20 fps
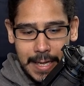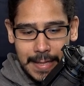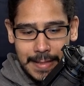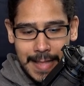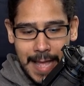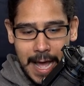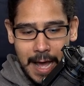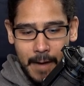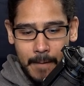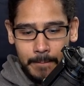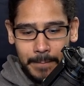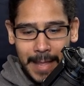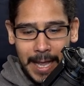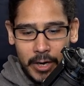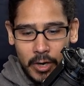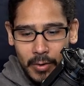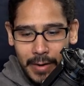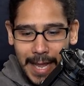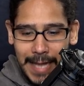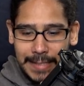Now I
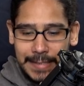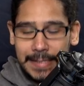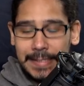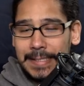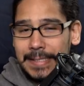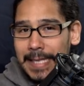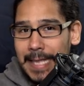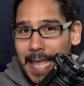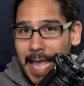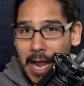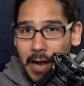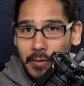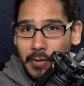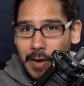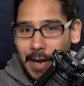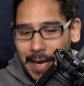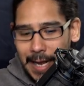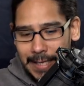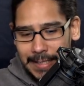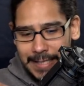don't like to see error.
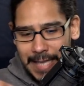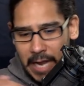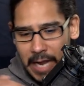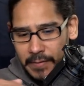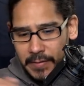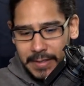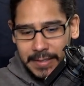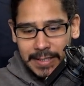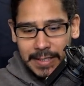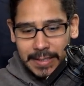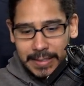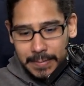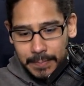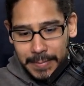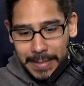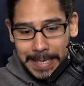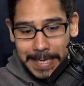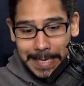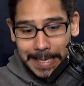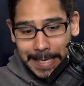I like everything to be
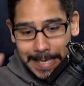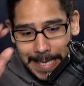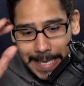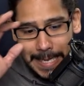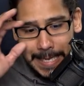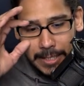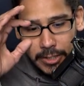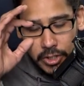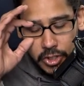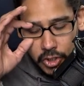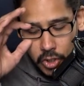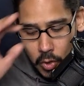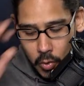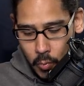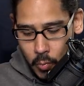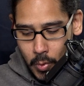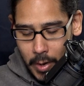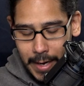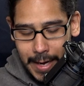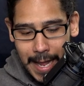clean. So
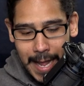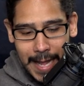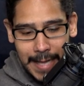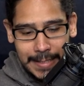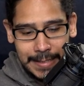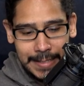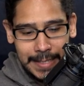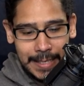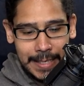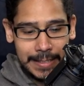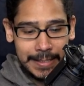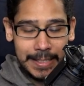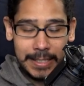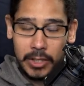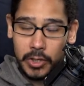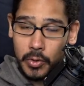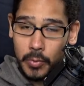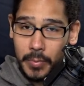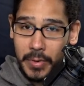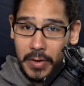what I did, I did a
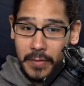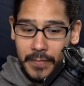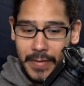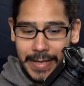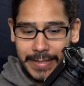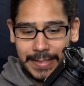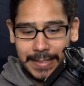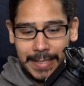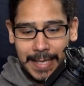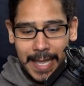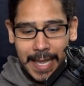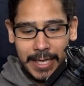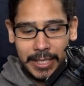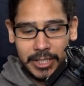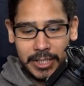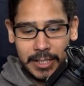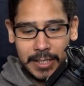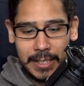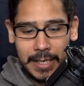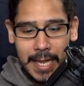little bit of
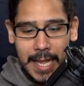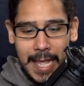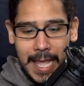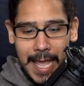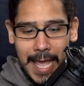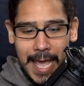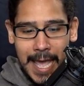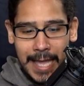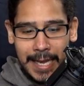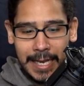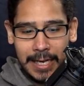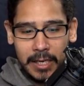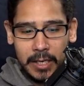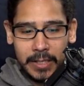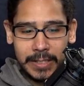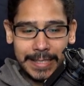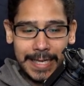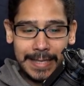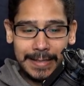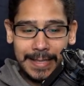investigation, and it
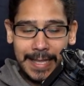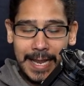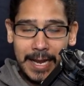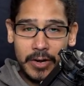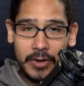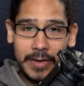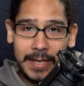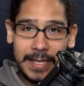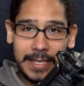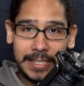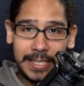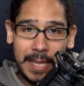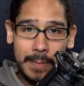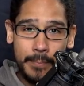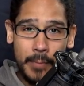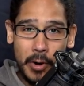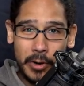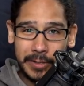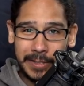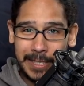looks like there is a
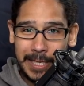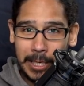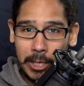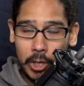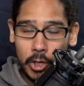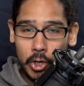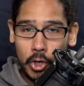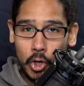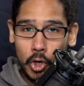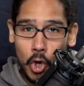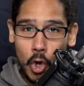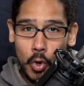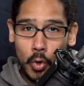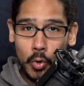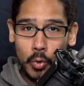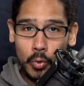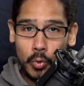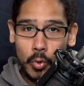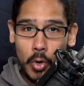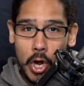particular
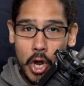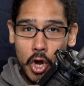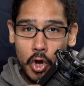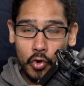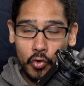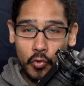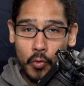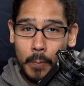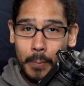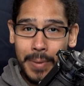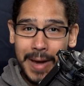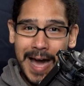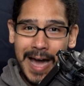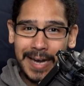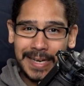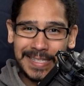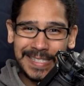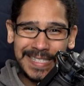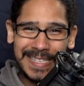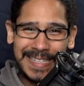local group
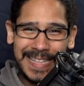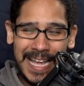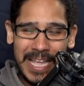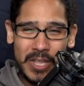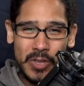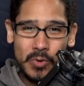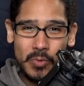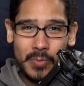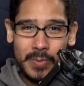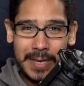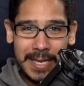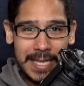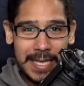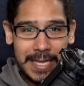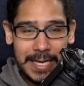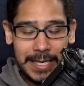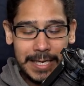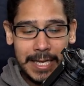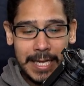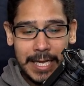policy that you
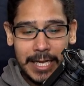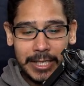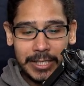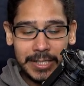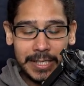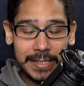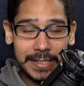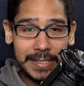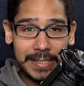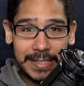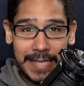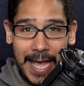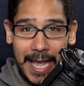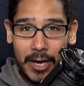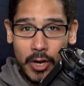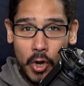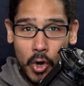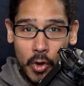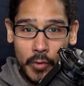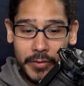need to set
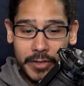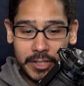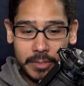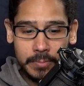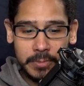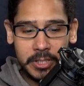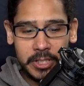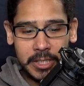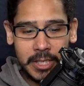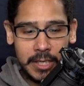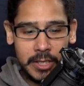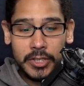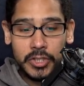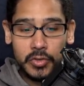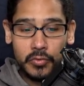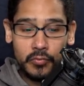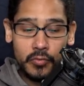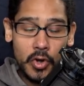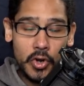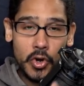on this machine to
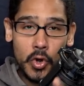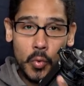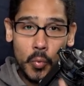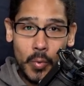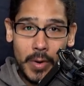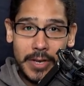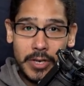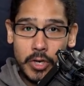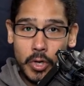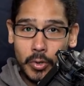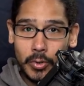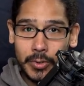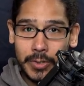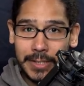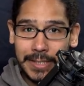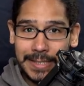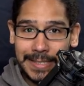run on Windows